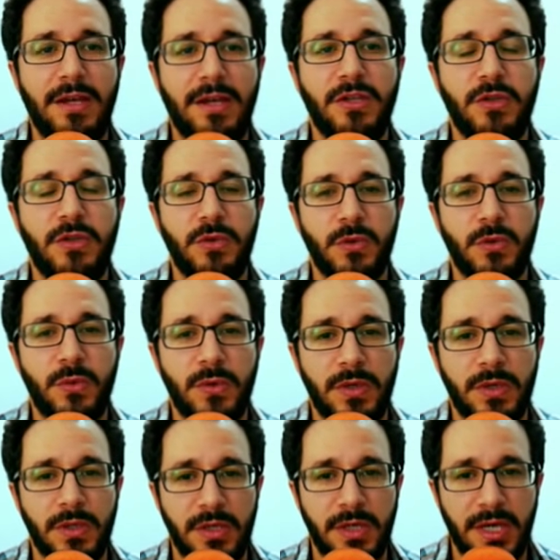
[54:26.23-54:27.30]
you
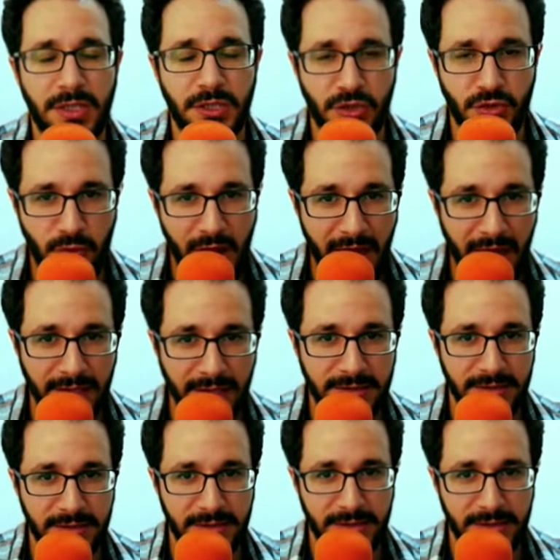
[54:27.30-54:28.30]
attract